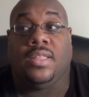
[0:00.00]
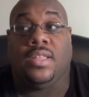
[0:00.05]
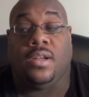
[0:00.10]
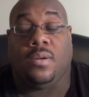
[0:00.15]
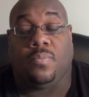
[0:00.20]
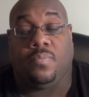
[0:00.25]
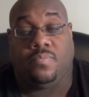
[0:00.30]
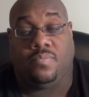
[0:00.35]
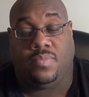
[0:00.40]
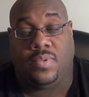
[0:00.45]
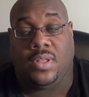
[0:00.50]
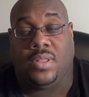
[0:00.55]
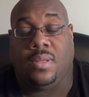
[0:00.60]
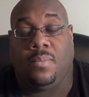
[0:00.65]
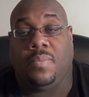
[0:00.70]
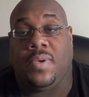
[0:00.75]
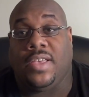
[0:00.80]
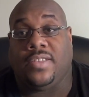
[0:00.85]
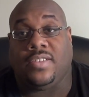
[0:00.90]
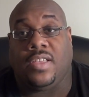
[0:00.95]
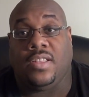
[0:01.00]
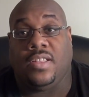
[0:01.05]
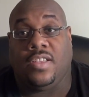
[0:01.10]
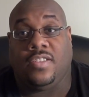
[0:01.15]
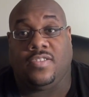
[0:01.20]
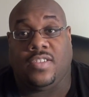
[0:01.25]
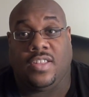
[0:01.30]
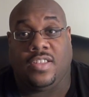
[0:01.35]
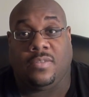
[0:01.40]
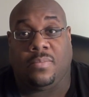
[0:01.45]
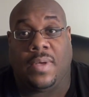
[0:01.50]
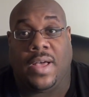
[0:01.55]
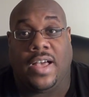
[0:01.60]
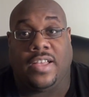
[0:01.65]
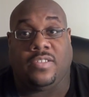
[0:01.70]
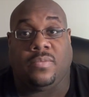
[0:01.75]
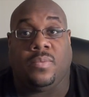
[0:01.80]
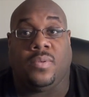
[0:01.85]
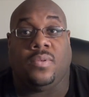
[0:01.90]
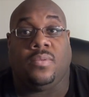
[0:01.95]
they're in the best condition as
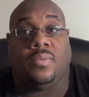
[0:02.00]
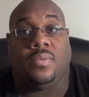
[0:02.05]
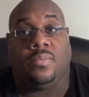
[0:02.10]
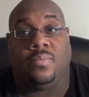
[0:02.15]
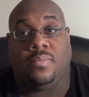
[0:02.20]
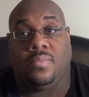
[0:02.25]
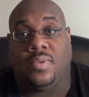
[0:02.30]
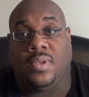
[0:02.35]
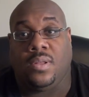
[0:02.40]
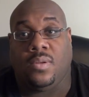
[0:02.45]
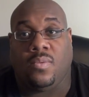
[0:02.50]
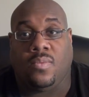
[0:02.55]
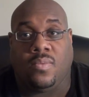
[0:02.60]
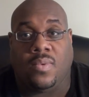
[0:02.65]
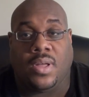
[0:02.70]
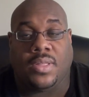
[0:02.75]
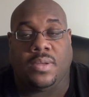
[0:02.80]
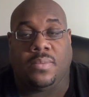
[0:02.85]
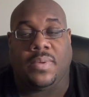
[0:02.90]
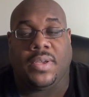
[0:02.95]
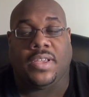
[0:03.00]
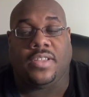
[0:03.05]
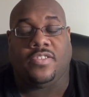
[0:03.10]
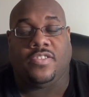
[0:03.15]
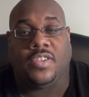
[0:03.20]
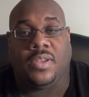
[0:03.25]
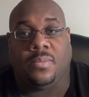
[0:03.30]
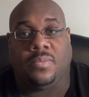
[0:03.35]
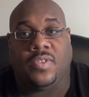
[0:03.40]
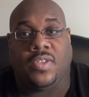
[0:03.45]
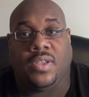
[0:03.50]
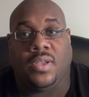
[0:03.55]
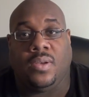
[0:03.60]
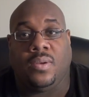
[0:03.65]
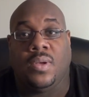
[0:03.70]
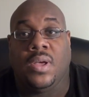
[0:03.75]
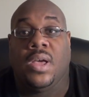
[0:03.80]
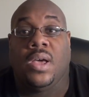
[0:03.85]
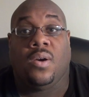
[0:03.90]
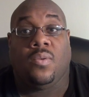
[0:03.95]
possible, and you know, while they're being shipped to
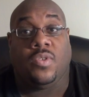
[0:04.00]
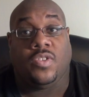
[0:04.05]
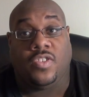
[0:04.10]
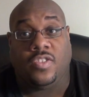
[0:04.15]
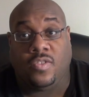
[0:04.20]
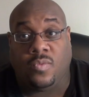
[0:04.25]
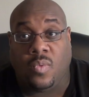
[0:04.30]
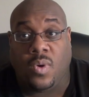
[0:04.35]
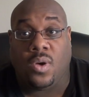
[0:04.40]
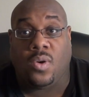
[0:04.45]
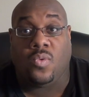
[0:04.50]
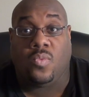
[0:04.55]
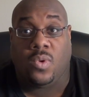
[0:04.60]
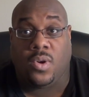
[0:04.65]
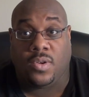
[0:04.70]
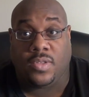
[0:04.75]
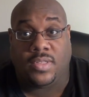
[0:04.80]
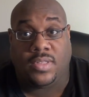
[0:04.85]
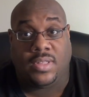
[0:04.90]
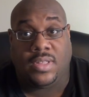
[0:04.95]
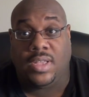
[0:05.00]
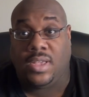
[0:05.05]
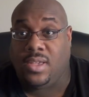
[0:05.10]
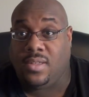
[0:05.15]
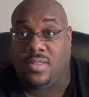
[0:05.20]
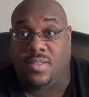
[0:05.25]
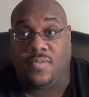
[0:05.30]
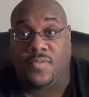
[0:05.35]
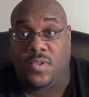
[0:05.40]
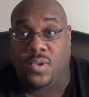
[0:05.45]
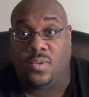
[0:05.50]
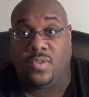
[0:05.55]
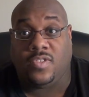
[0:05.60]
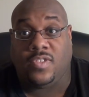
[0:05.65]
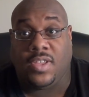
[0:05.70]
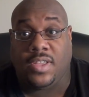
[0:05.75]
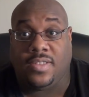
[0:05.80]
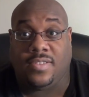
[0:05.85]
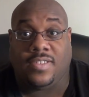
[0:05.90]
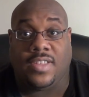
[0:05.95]
you, which is well worth the, the few
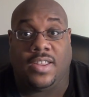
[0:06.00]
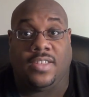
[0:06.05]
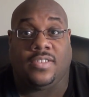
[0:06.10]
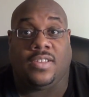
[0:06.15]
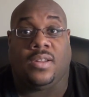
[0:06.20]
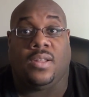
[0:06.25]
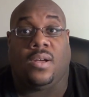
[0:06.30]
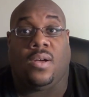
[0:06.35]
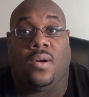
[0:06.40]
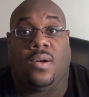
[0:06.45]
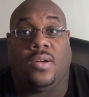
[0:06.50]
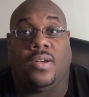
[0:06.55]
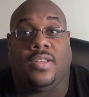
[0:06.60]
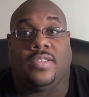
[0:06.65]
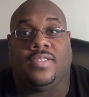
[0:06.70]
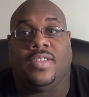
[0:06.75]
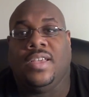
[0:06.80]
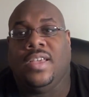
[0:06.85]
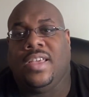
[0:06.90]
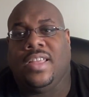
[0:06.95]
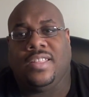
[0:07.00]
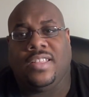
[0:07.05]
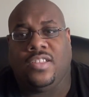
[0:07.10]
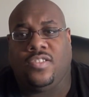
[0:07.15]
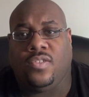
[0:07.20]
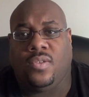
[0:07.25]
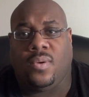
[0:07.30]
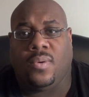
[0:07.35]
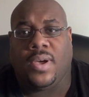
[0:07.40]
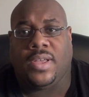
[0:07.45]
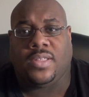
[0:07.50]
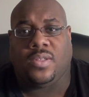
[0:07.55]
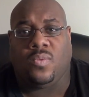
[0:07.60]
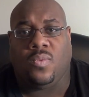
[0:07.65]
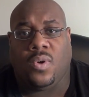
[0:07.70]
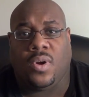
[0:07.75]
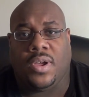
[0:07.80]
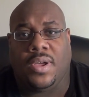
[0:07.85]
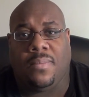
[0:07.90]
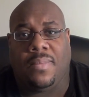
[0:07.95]
cents that it's going to cost, that you don't have to
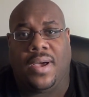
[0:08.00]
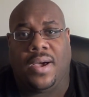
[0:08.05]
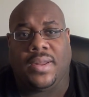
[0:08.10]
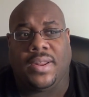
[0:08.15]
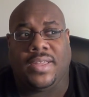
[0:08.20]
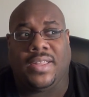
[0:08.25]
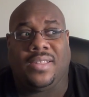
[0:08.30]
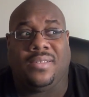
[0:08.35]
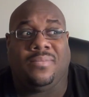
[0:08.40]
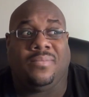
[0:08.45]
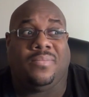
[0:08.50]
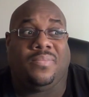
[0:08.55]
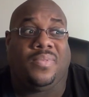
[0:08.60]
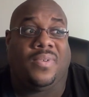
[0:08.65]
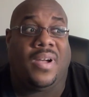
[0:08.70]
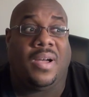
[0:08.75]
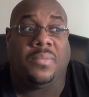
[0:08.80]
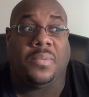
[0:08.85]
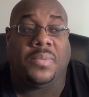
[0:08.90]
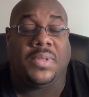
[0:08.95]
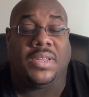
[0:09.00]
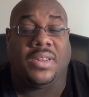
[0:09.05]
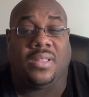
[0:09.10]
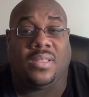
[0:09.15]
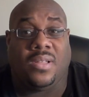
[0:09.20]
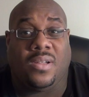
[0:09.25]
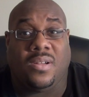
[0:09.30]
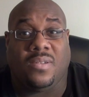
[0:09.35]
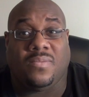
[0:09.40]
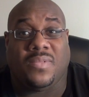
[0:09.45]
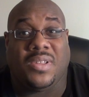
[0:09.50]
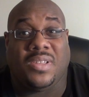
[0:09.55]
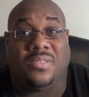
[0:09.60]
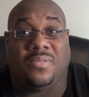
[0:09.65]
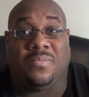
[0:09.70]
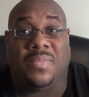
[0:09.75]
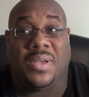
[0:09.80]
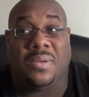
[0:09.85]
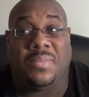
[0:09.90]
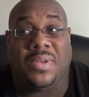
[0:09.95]
worry about it. And probably in the long run,
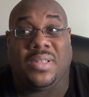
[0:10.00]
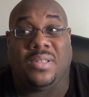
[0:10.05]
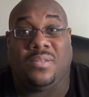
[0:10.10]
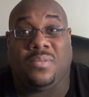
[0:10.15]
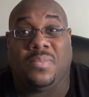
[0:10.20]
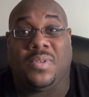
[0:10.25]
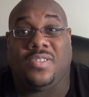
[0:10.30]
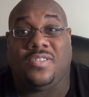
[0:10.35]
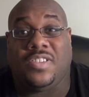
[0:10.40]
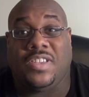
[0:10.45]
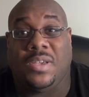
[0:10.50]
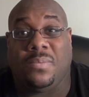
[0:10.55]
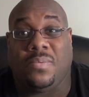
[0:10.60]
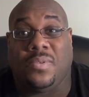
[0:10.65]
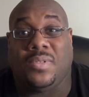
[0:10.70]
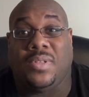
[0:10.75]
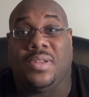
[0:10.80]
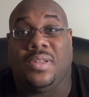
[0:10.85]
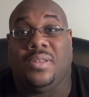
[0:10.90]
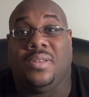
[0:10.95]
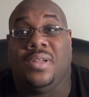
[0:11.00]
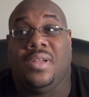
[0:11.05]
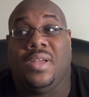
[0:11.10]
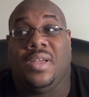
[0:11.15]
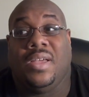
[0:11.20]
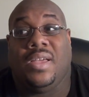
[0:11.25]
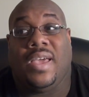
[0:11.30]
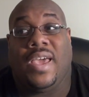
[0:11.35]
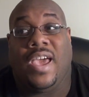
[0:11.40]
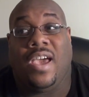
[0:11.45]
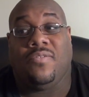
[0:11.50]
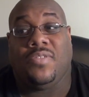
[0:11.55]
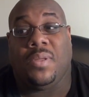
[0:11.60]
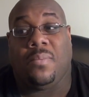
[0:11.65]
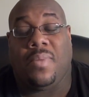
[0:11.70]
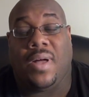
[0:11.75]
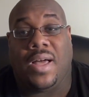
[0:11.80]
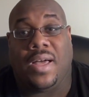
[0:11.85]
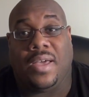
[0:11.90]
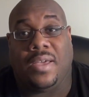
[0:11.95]
it might be a little bit cheaper than having
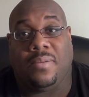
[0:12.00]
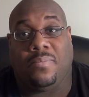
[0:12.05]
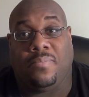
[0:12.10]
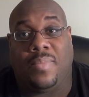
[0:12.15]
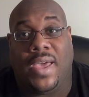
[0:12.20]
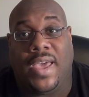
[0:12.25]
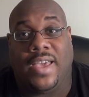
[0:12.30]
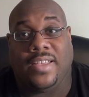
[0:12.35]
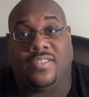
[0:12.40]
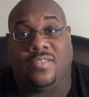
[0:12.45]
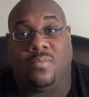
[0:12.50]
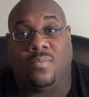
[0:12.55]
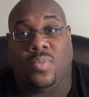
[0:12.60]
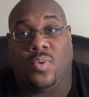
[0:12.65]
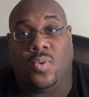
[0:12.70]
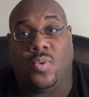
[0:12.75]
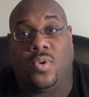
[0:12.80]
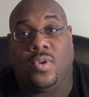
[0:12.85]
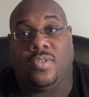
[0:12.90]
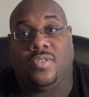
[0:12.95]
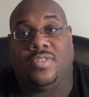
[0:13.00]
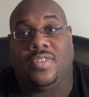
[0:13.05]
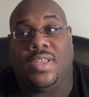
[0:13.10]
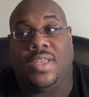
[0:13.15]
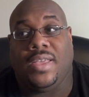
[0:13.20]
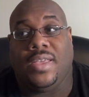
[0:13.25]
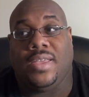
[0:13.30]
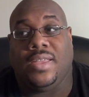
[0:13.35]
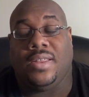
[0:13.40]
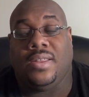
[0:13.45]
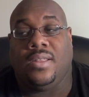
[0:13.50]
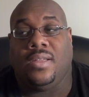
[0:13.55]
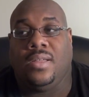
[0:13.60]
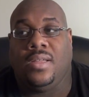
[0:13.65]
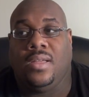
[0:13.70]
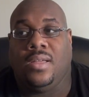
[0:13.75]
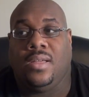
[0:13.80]
to buy bags and boards in